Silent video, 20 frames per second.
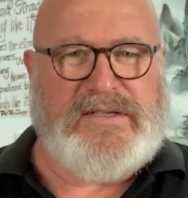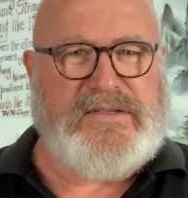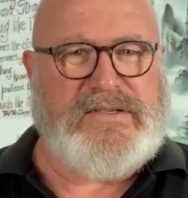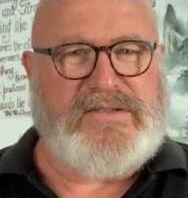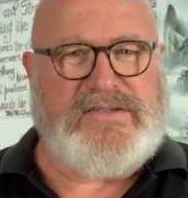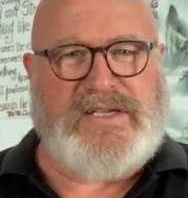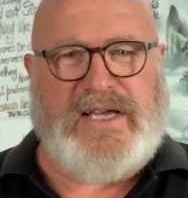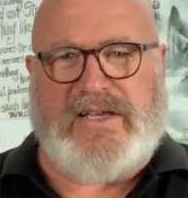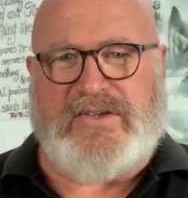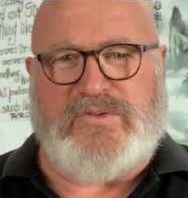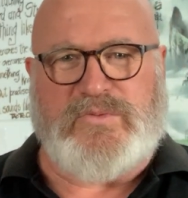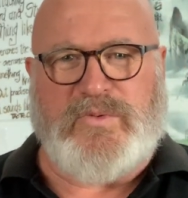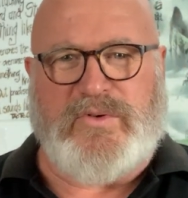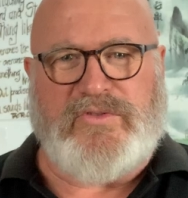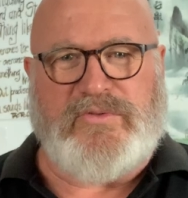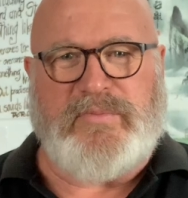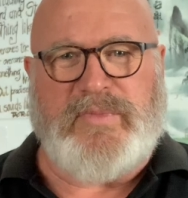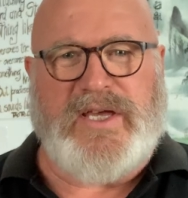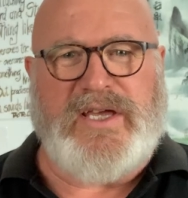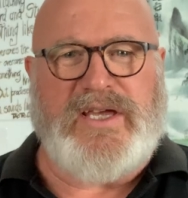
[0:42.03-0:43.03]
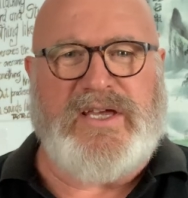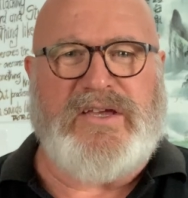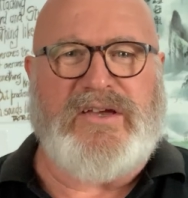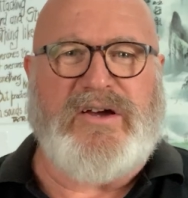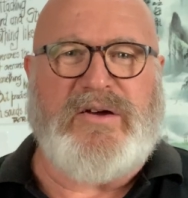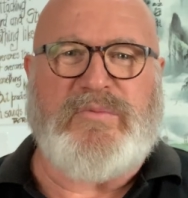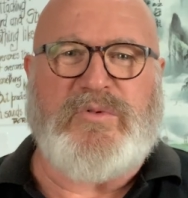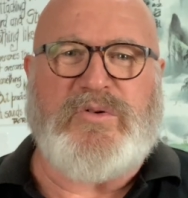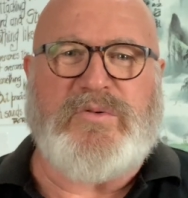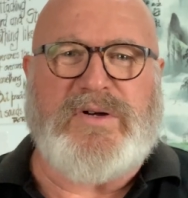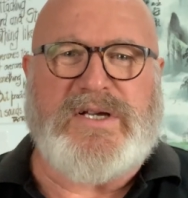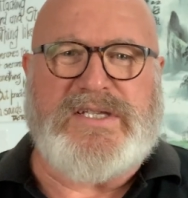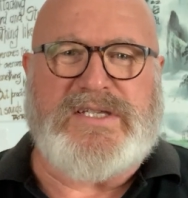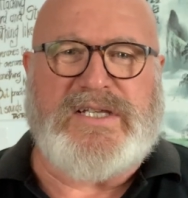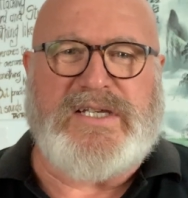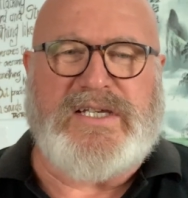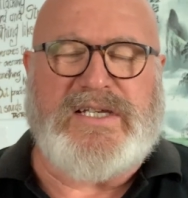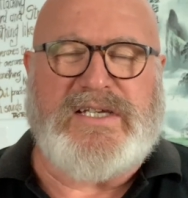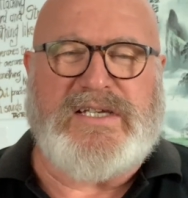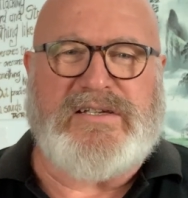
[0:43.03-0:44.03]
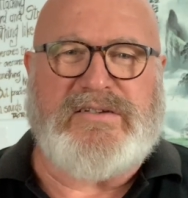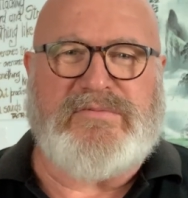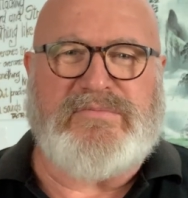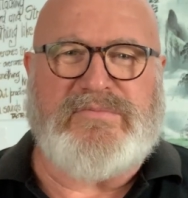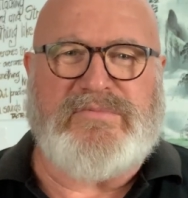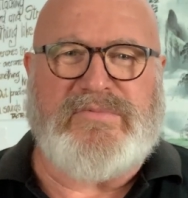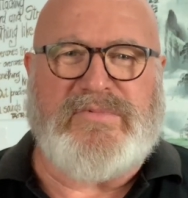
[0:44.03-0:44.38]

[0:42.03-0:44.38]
discuss them with me. I'm always here